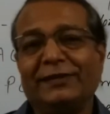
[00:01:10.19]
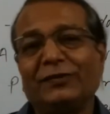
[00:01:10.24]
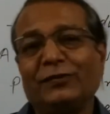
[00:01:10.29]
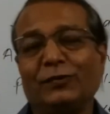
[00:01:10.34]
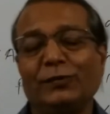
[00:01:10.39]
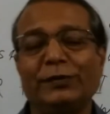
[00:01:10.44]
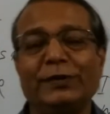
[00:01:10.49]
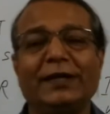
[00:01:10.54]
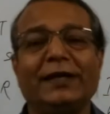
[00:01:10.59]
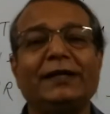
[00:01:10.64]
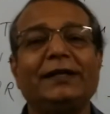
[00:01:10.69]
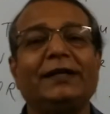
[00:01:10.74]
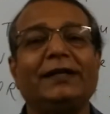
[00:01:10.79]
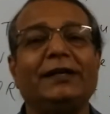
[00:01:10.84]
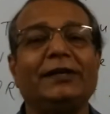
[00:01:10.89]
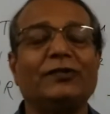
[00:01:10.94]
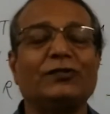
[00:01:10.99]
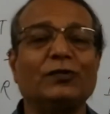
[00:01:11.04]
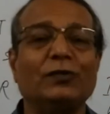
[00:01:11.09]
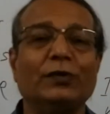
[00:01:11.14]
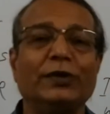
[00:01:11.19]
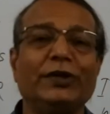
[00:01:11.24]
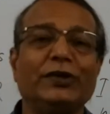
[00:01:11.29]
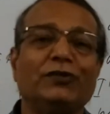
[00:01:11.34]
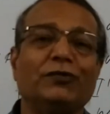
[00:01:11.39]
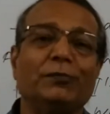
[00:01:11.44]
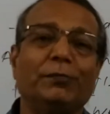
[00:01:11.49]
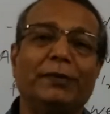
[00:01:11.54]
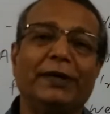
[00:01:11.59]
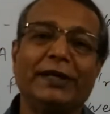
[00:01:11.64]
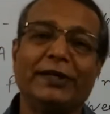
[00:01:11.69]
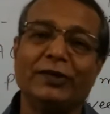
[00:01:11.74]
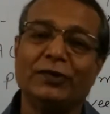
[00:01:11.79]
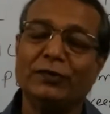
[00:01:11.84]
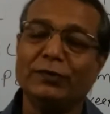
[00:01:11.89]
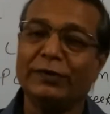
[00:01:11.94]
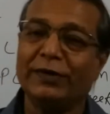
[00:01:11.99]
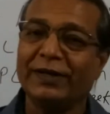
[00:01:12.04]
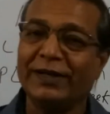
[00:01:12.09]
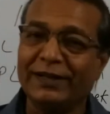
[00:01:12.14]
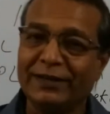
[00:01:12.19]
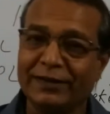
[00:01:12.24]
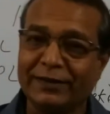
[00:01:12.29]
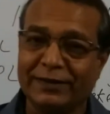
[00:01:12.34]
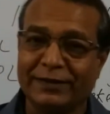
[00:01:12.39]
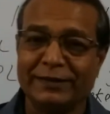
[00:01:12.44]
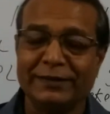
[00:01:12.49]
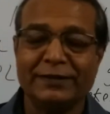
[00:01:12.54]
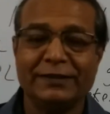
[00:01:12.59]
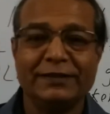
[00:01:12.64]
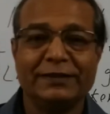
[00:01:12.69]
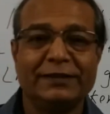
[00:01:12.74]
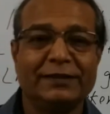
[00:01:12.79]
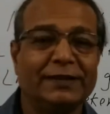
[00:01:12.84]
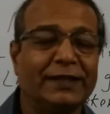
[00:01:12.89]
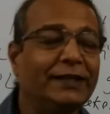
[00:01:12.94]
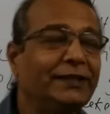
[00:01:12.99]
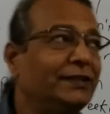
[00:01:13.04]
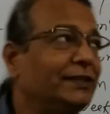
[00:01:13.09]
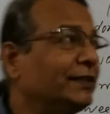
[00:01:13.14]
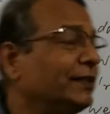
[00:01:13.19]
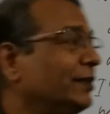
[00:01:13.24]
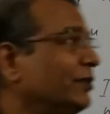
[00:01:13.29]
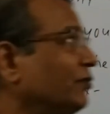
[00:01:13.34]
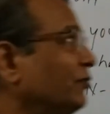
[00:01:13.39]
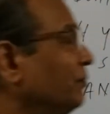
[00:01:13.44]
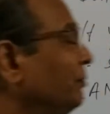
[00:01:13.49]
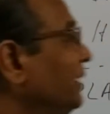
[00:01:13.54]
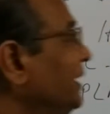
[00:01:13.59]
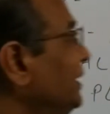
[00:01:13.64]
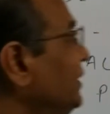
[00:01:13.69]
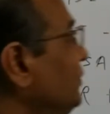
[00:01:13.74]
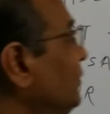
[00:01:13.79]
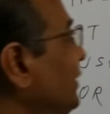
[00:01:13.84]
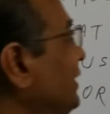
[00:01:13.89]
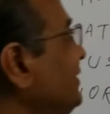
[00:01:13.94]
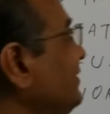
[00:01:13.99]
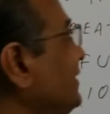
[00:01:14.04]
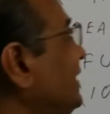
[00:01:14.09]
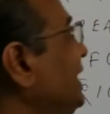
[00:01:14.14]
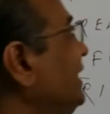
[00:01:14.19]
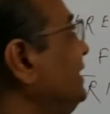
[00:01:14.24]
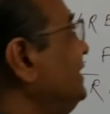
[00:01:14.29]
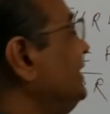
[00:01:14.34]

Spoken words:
so that it's going to make you clear, right? It's make you understand